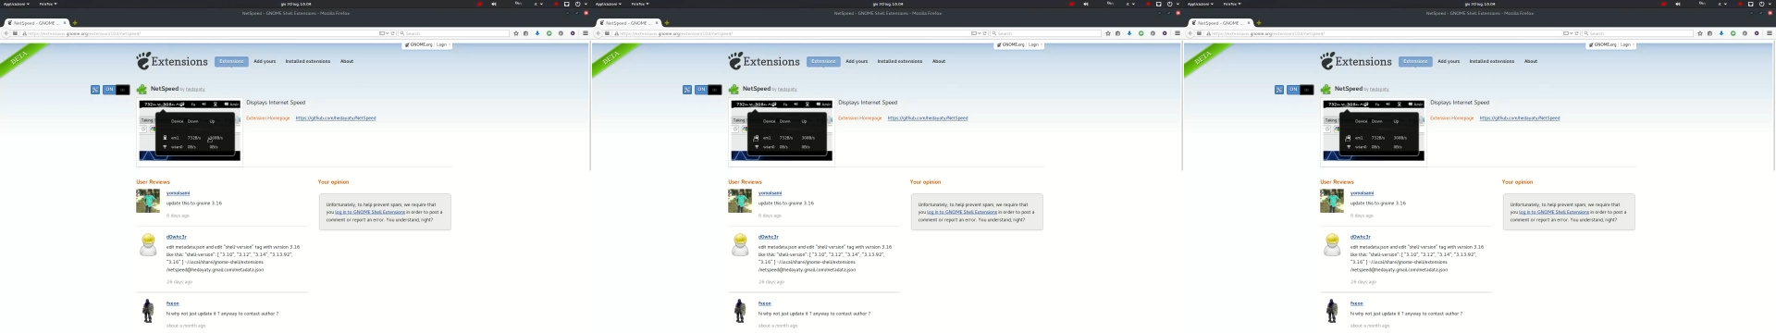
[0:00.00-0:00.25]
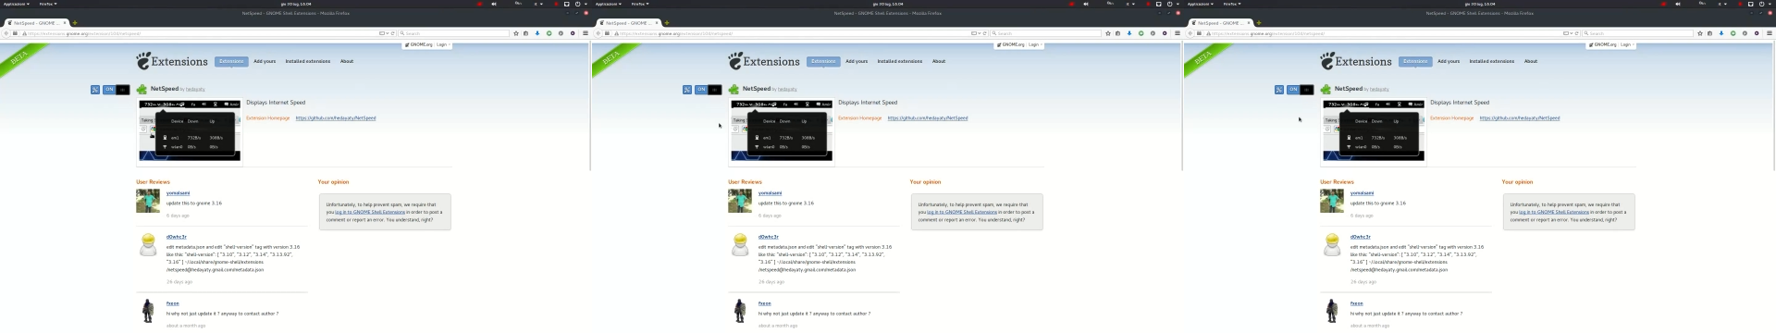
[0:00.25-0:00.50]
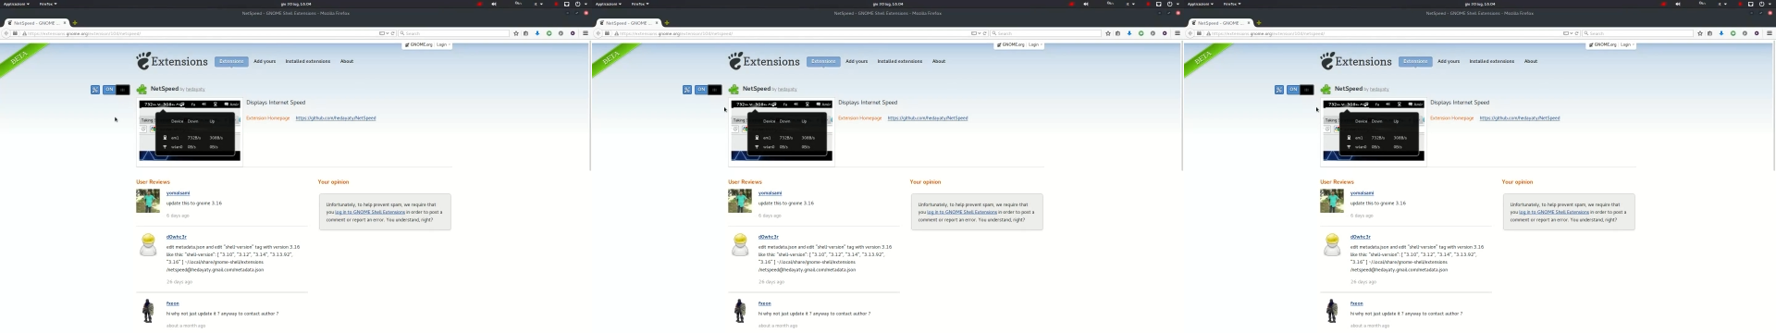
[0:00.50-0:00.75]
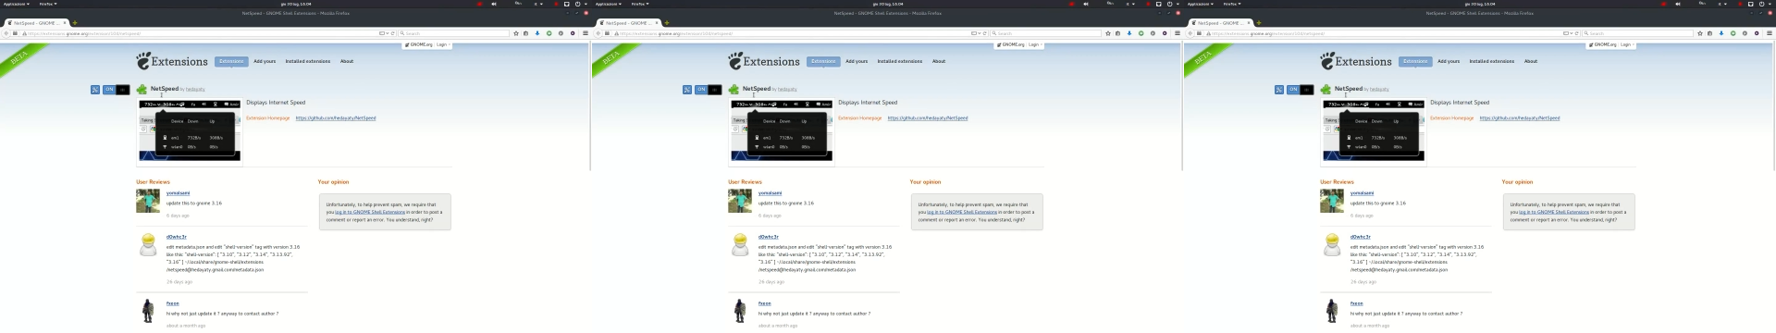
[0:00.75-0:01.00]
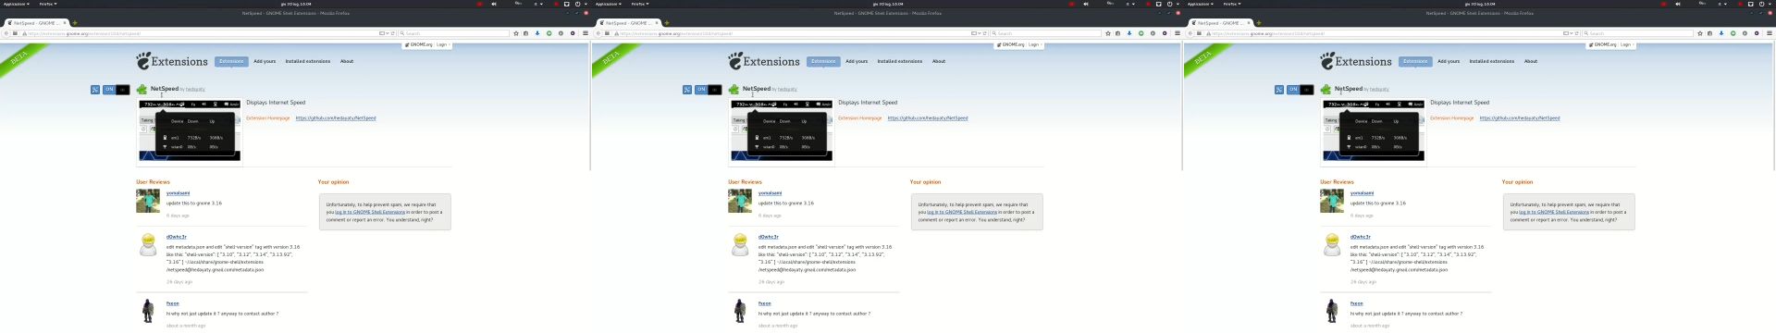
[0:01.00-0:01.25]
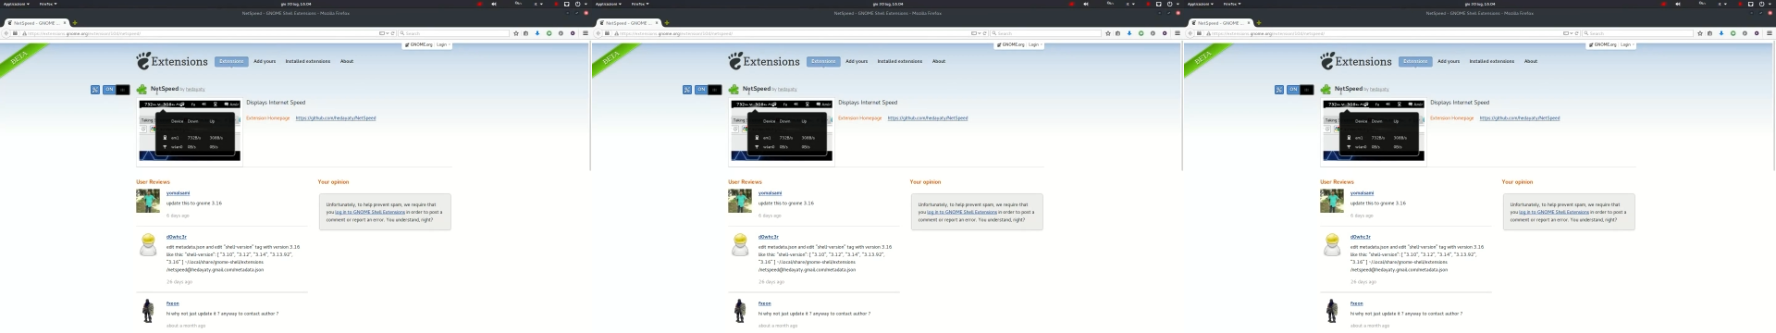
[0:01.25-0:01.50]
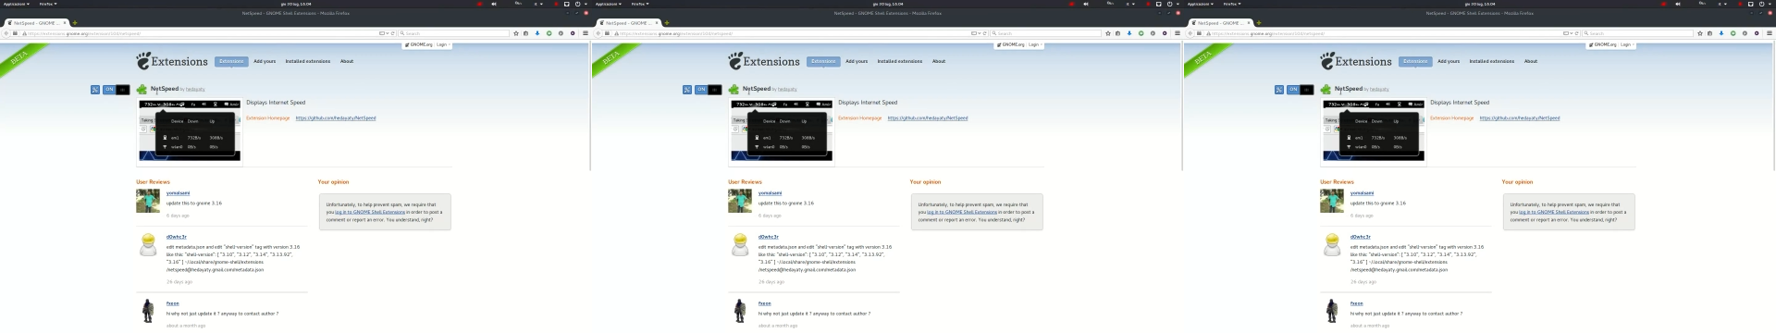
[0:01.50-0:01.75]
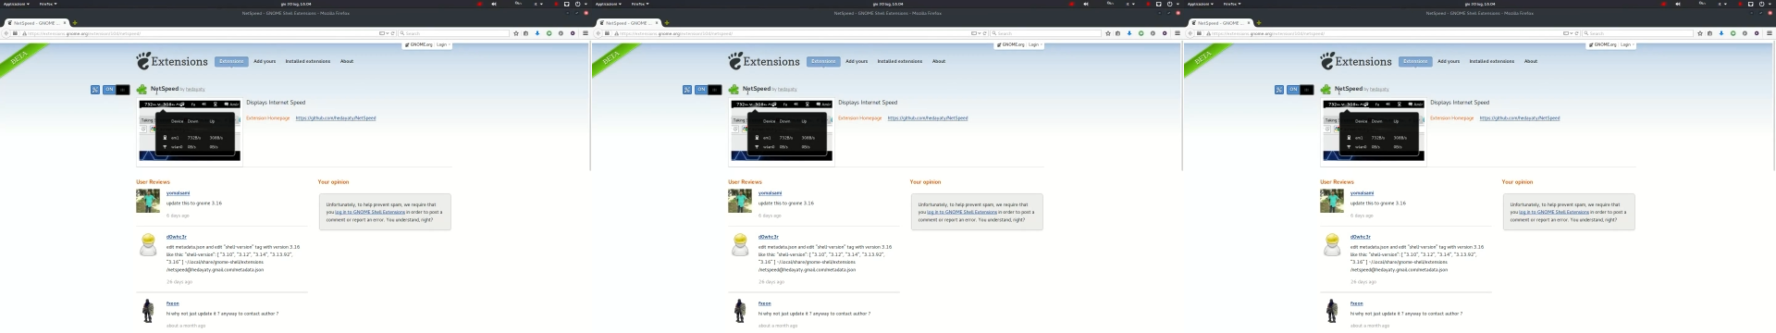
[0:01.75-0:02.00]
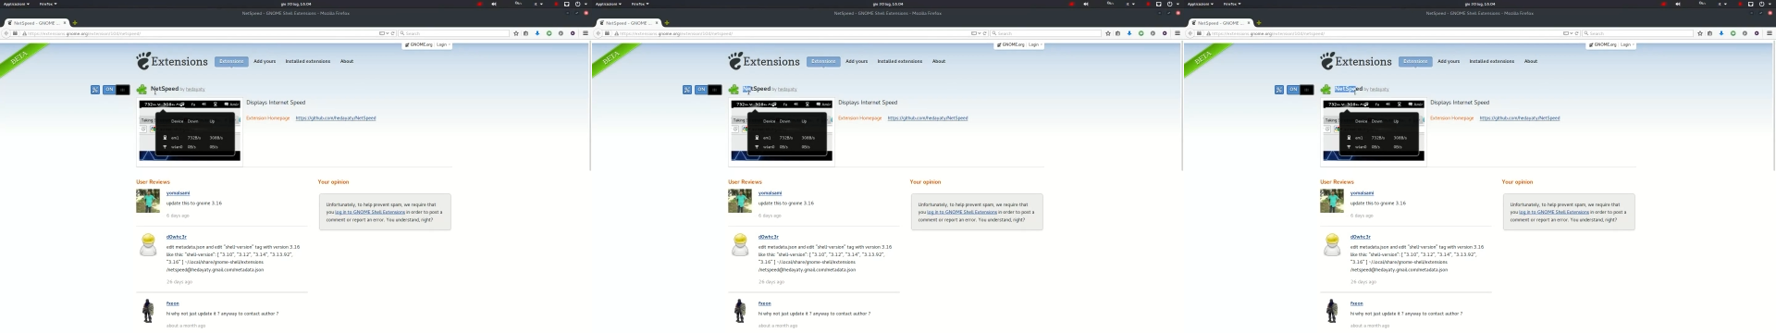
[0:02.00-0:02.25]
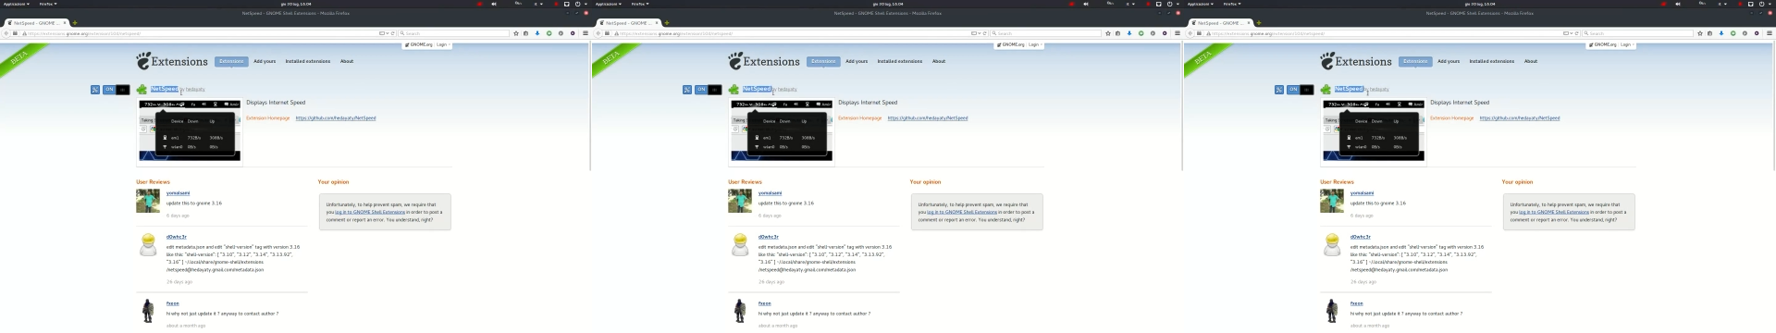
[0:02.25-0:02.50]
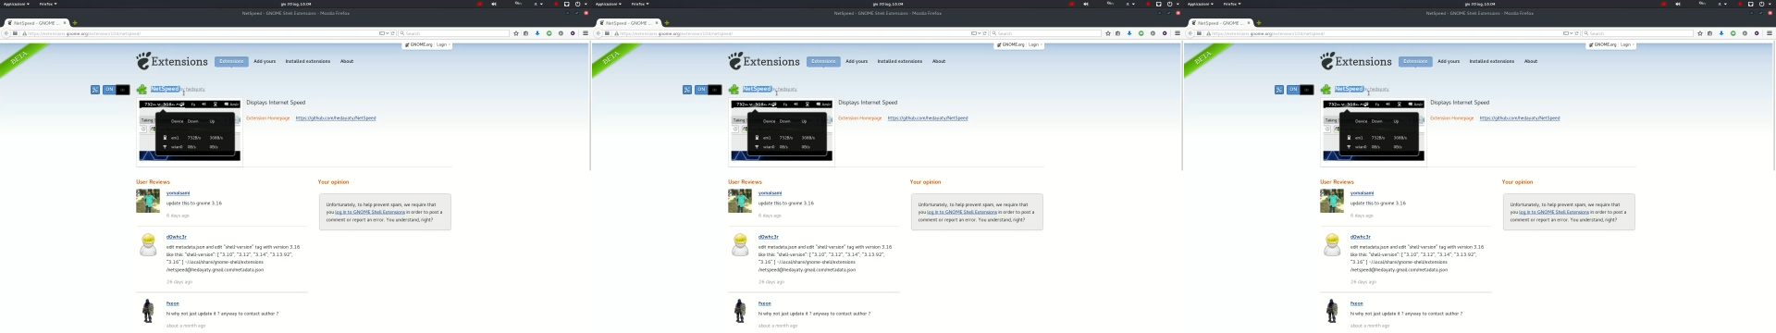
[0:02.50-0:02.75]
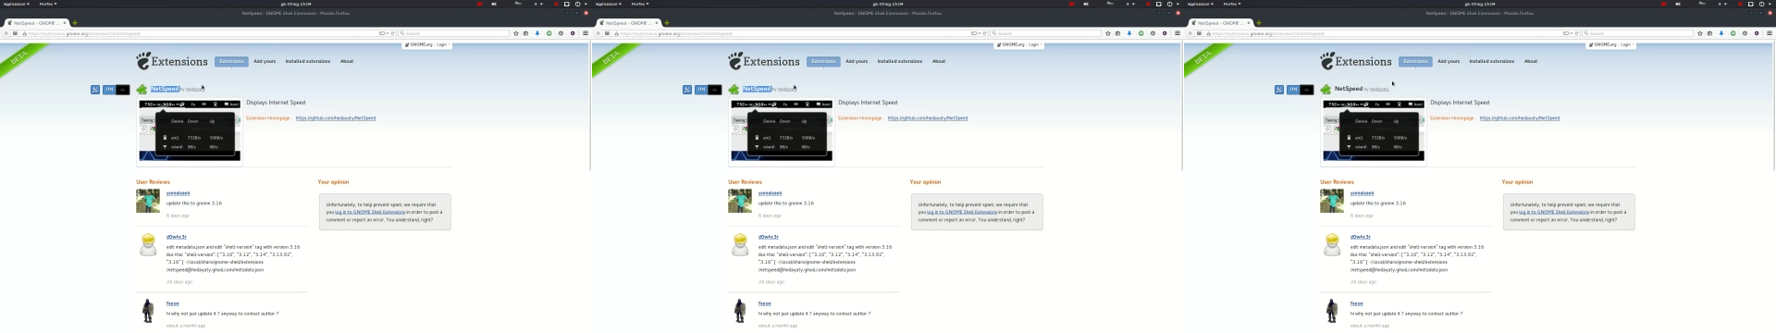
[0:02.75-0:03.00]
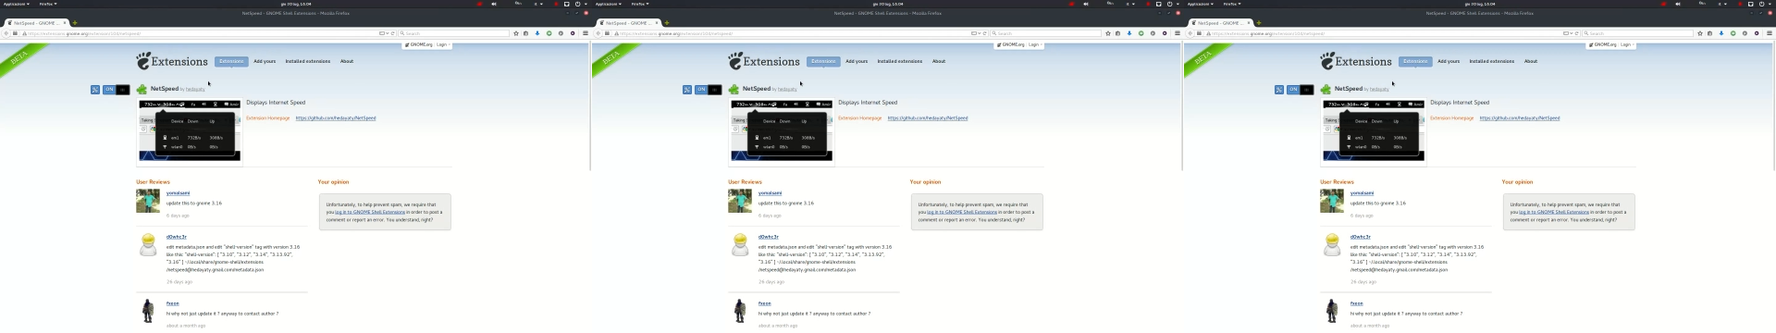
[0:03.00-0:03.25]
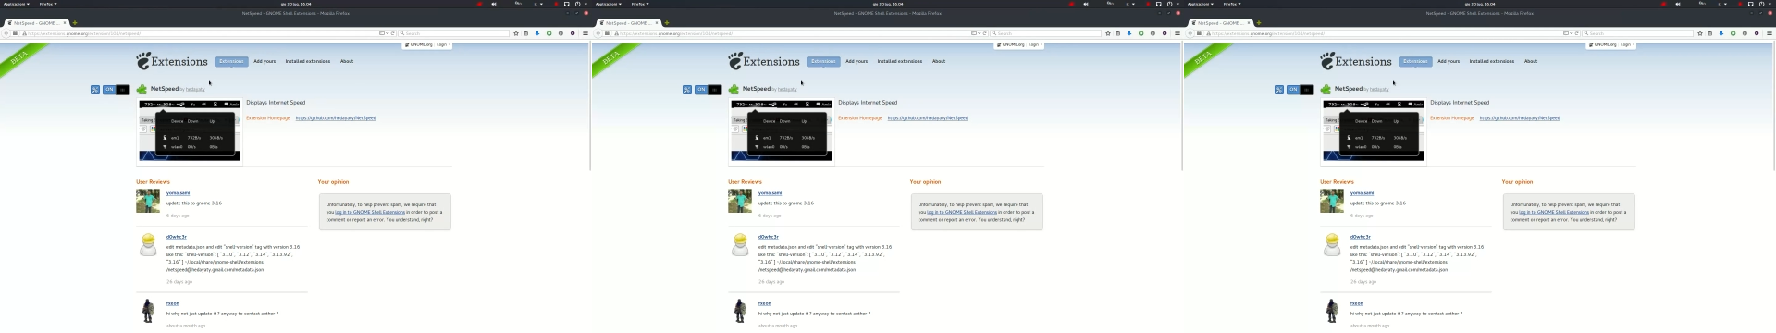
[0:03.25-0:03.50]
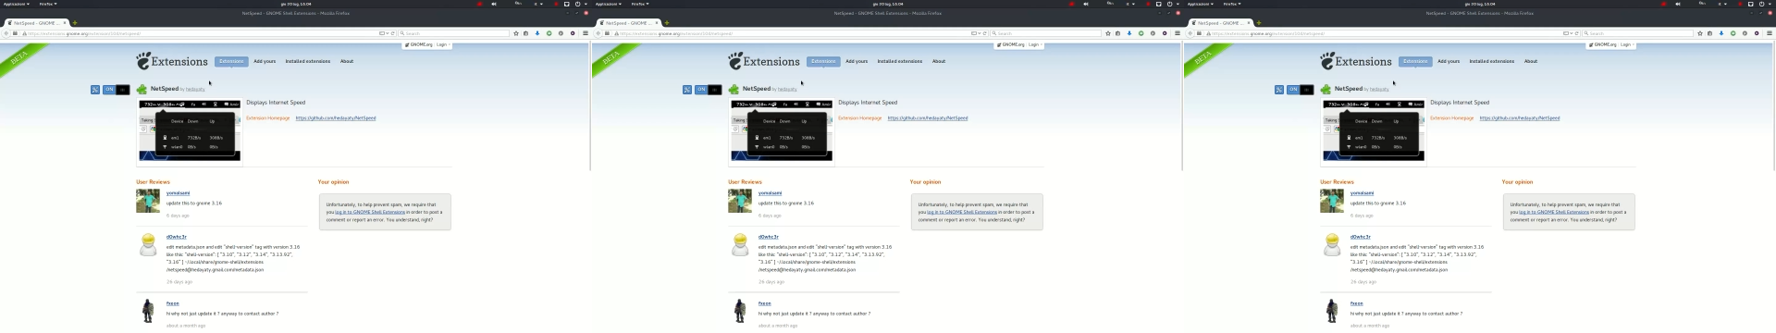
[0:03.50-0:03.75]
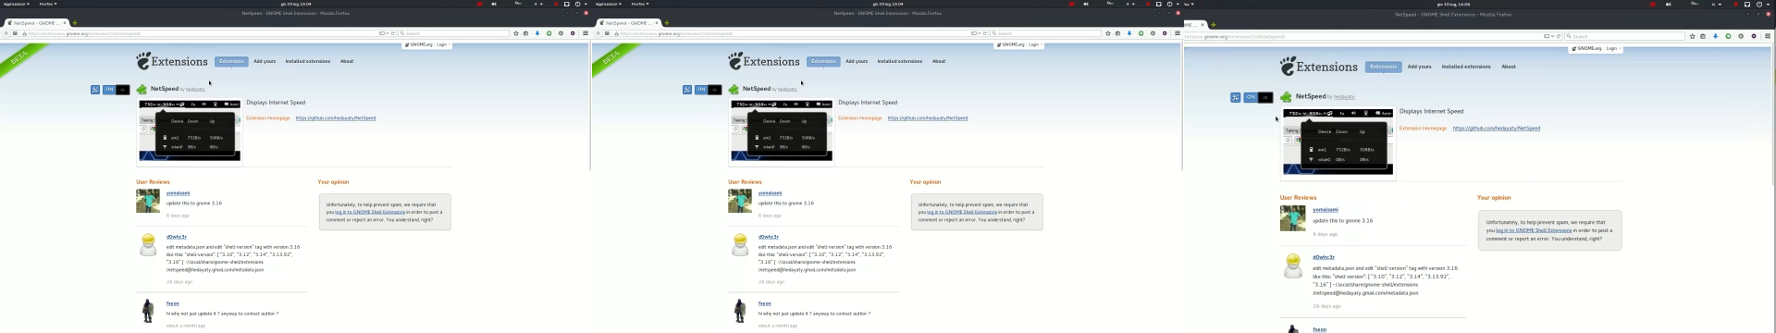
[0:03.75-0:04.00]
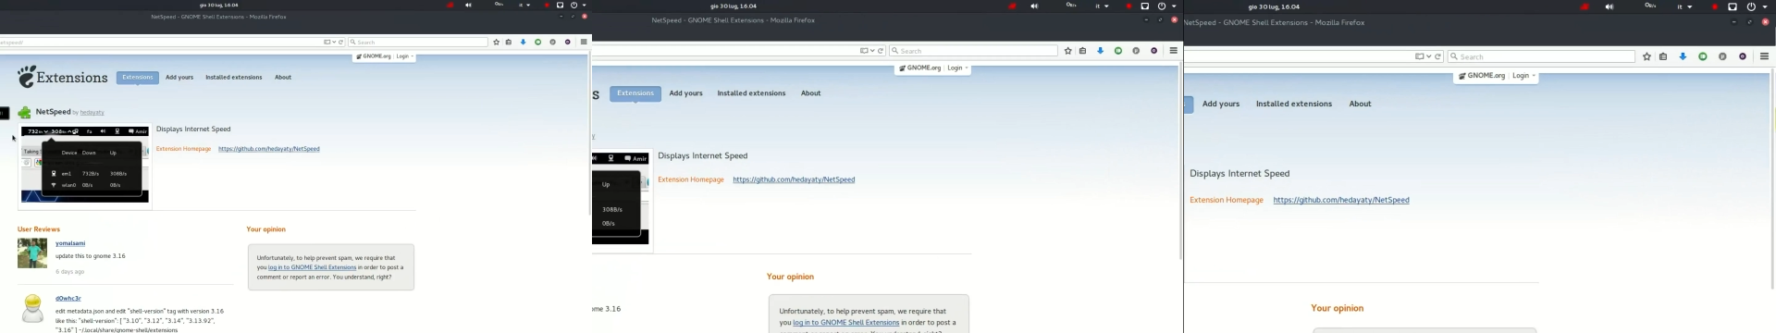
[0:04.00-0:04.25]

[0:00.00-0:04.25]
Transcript: No face is visible, so there are no lips to read.